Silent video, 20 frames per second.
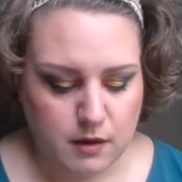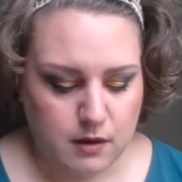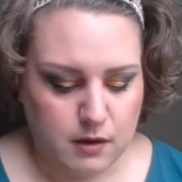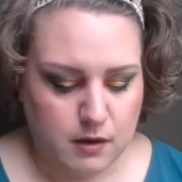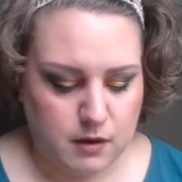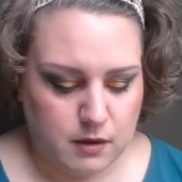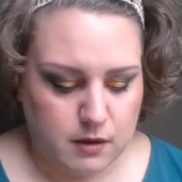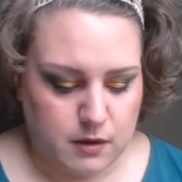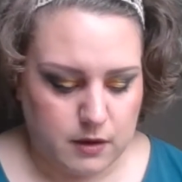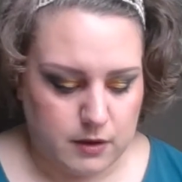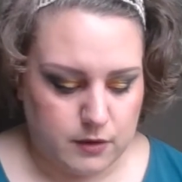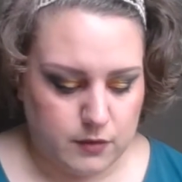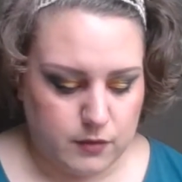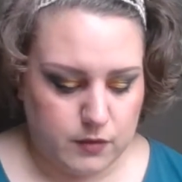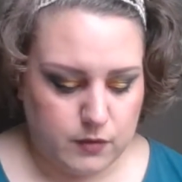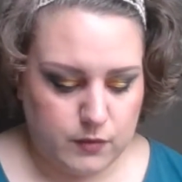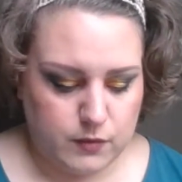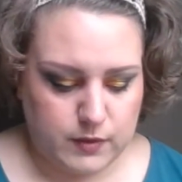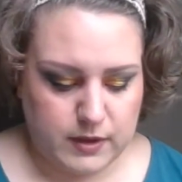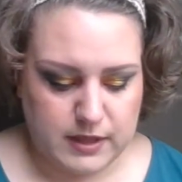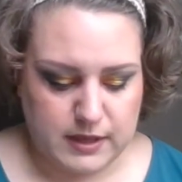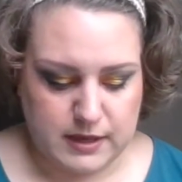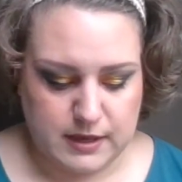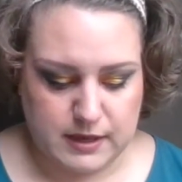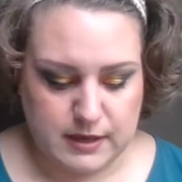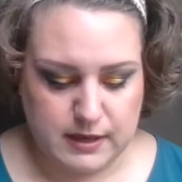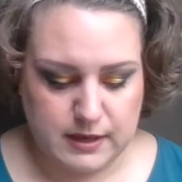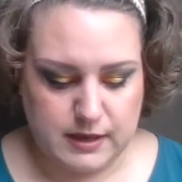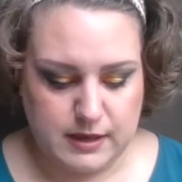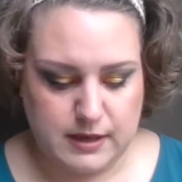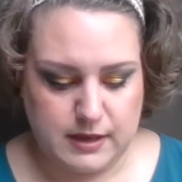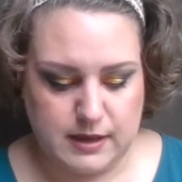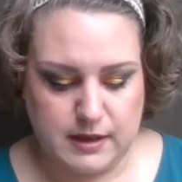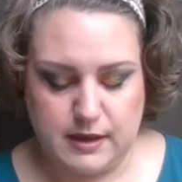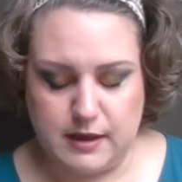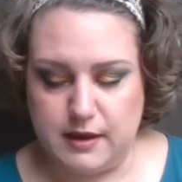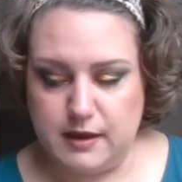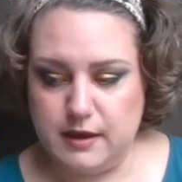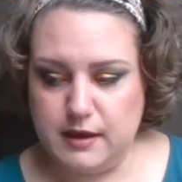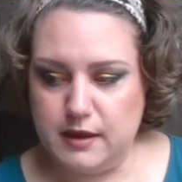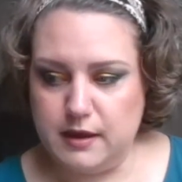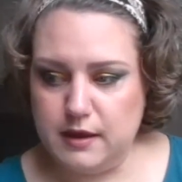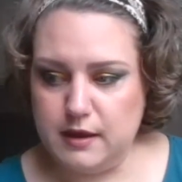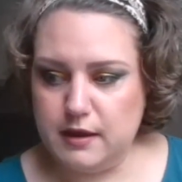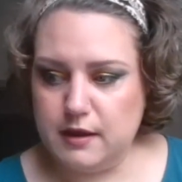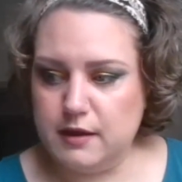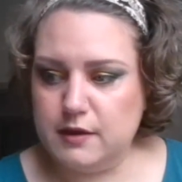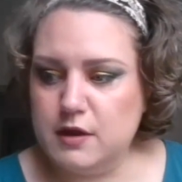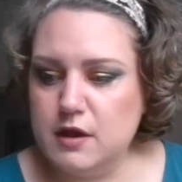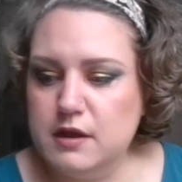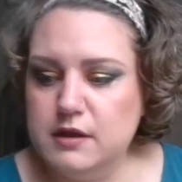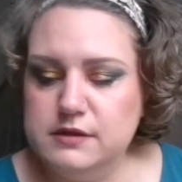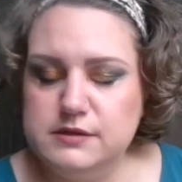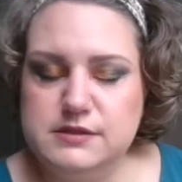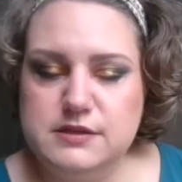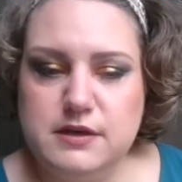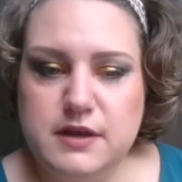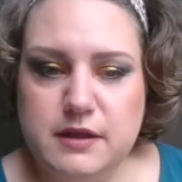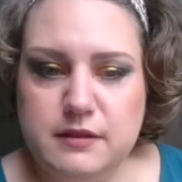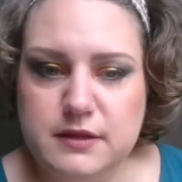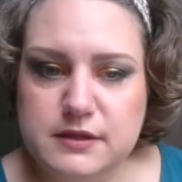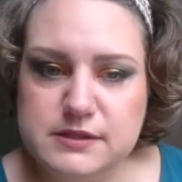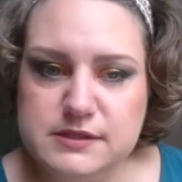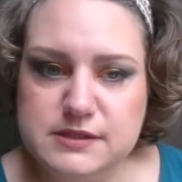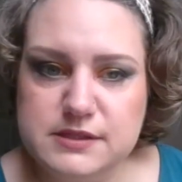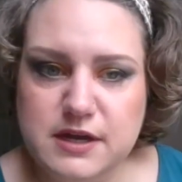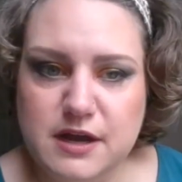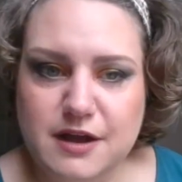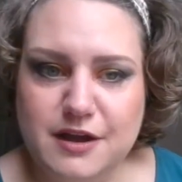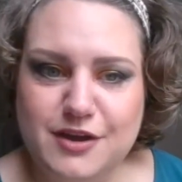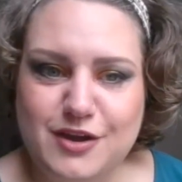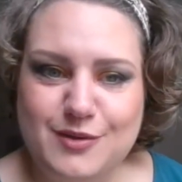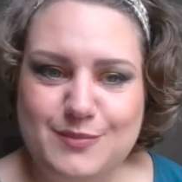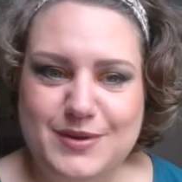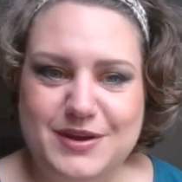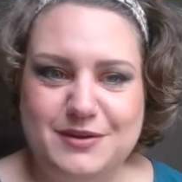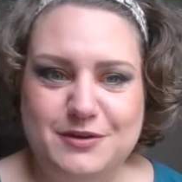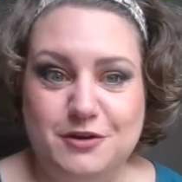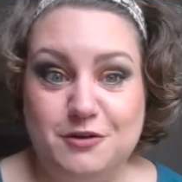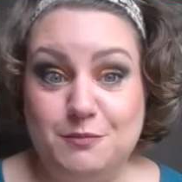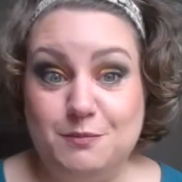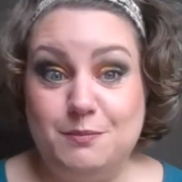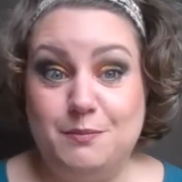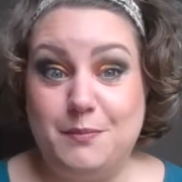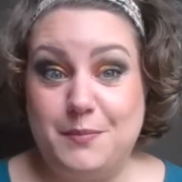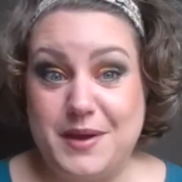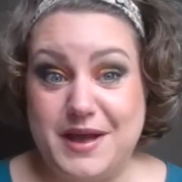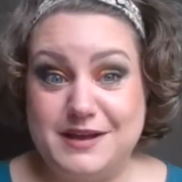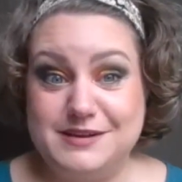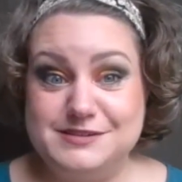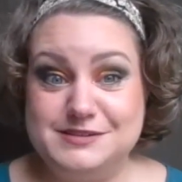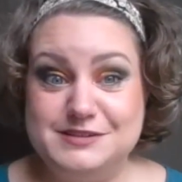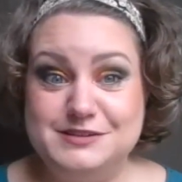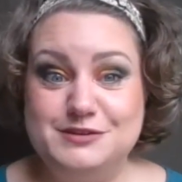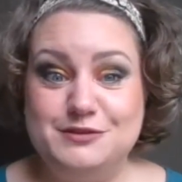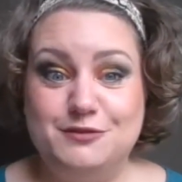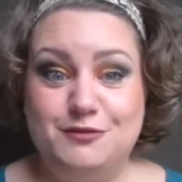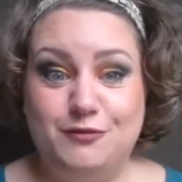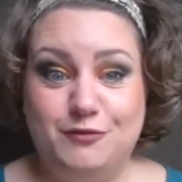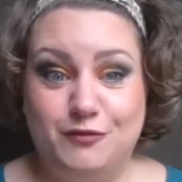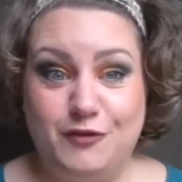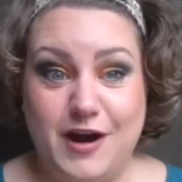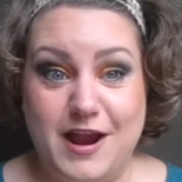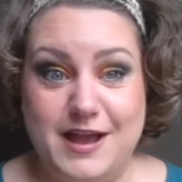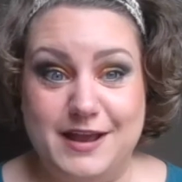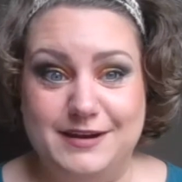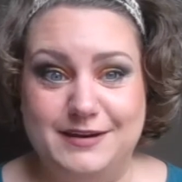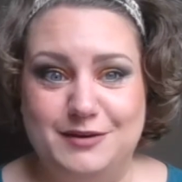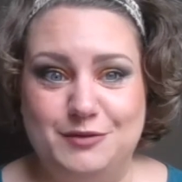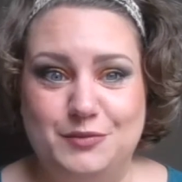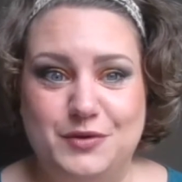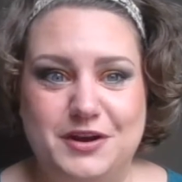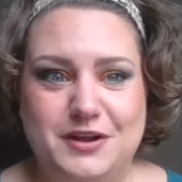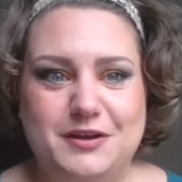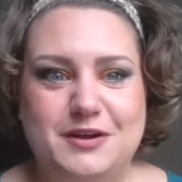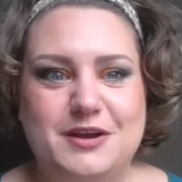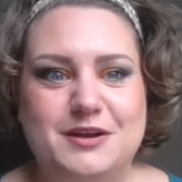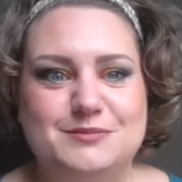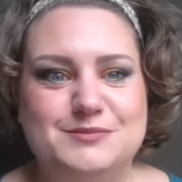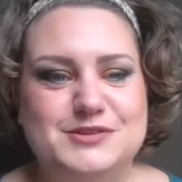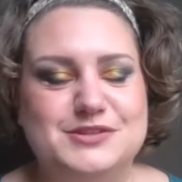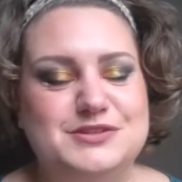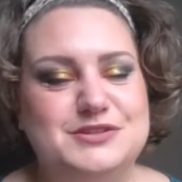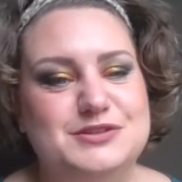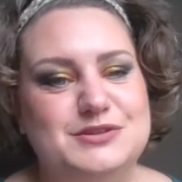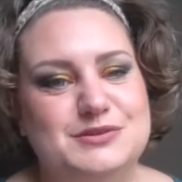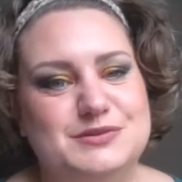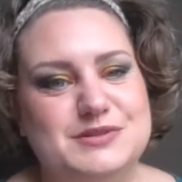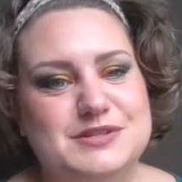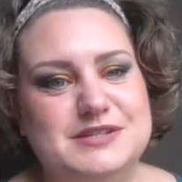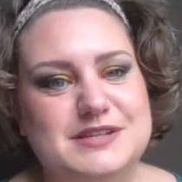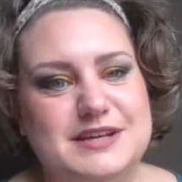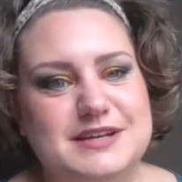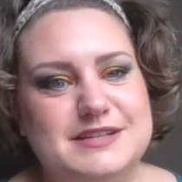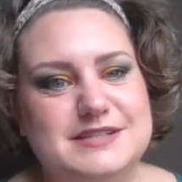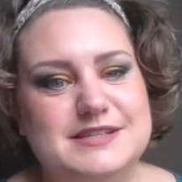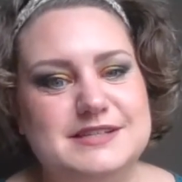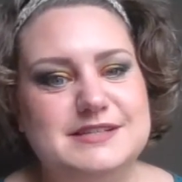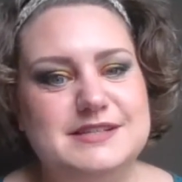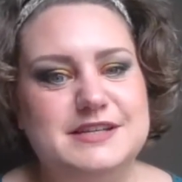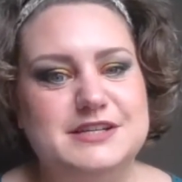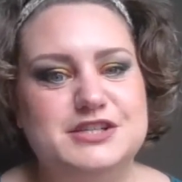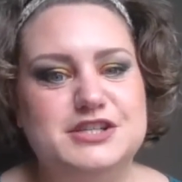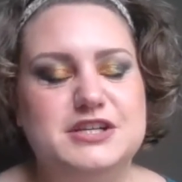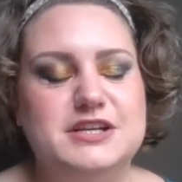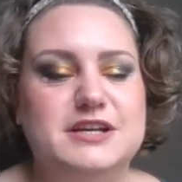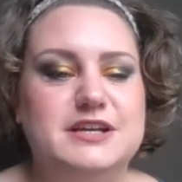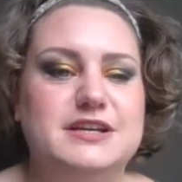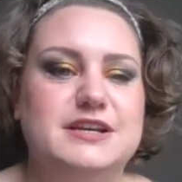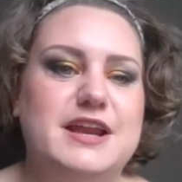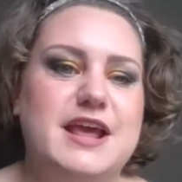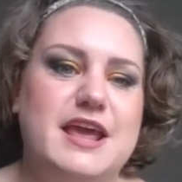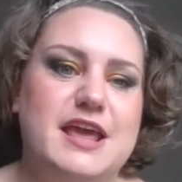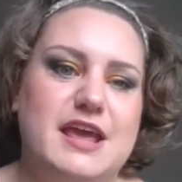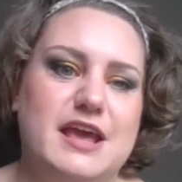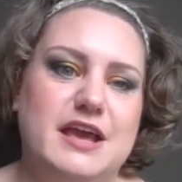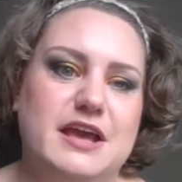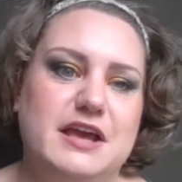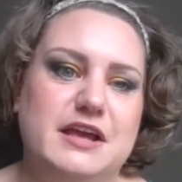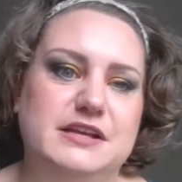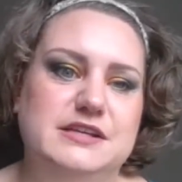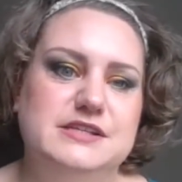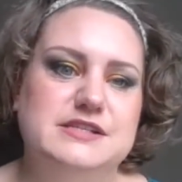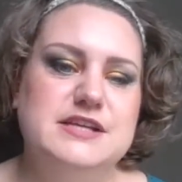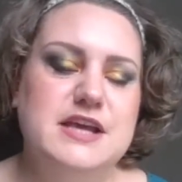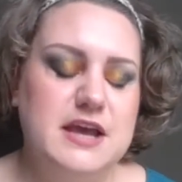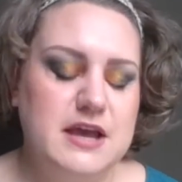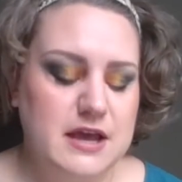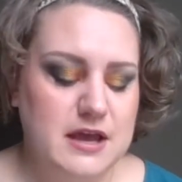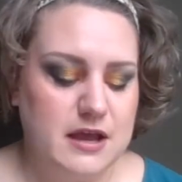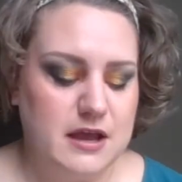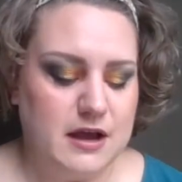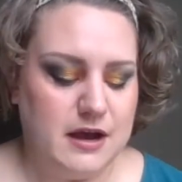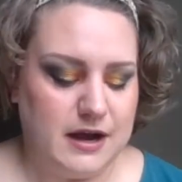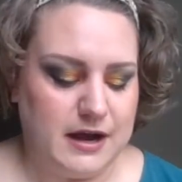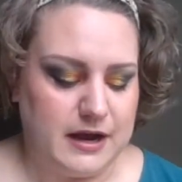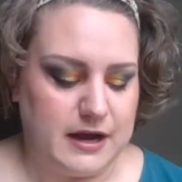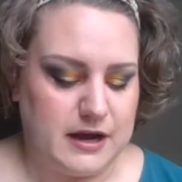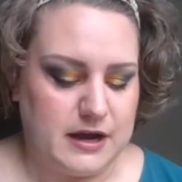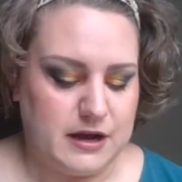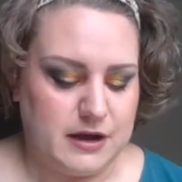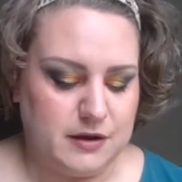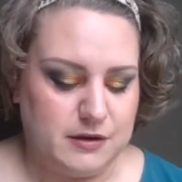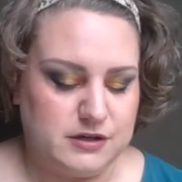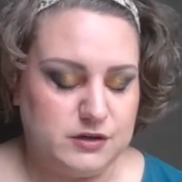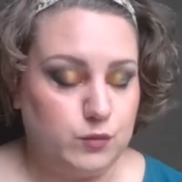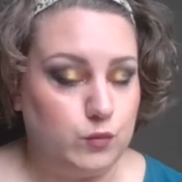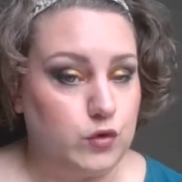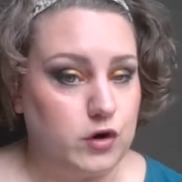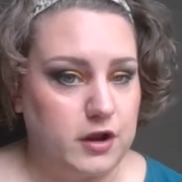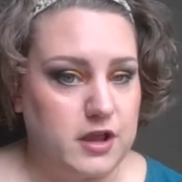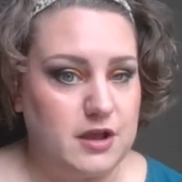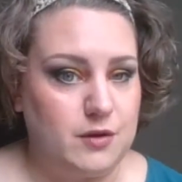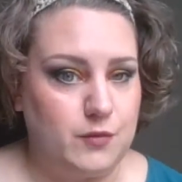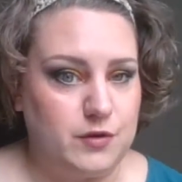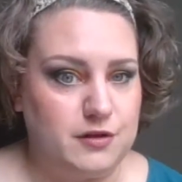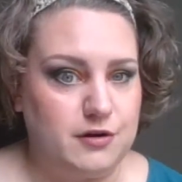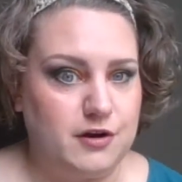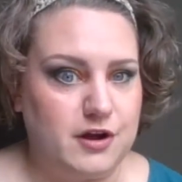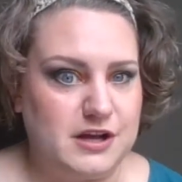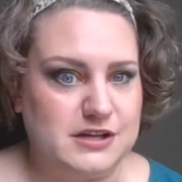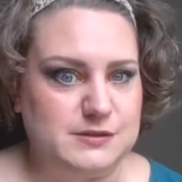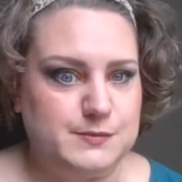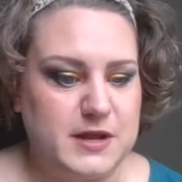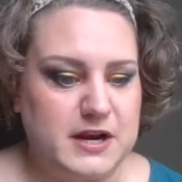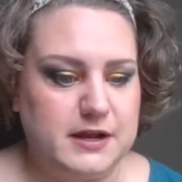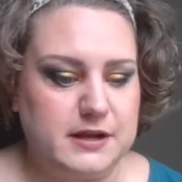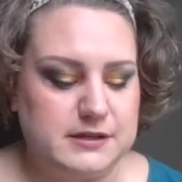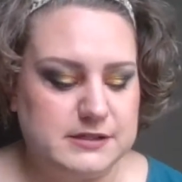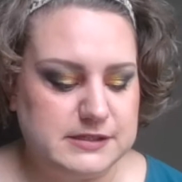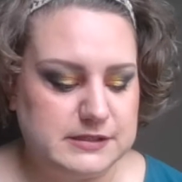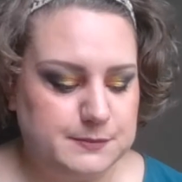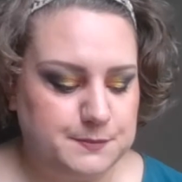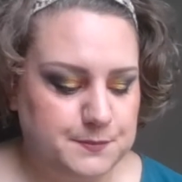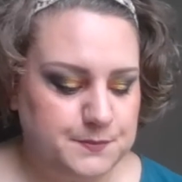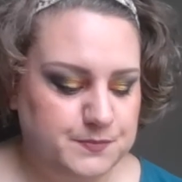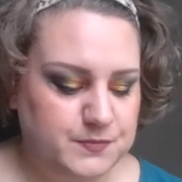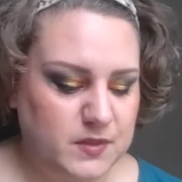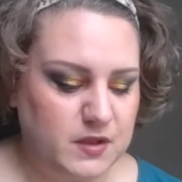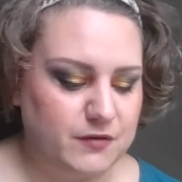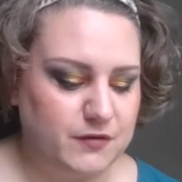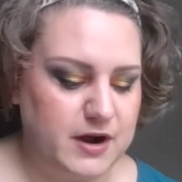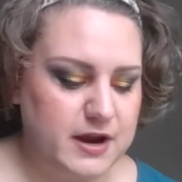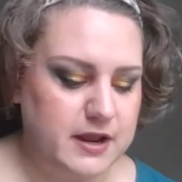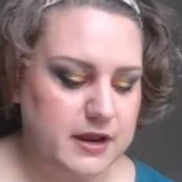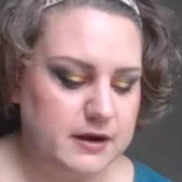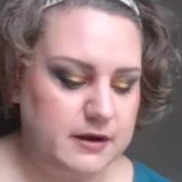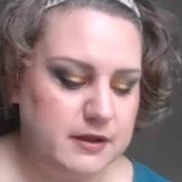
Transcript: Okay, so now let's talk about your best friend when it comes to sanitization and working with your cosmetics, right?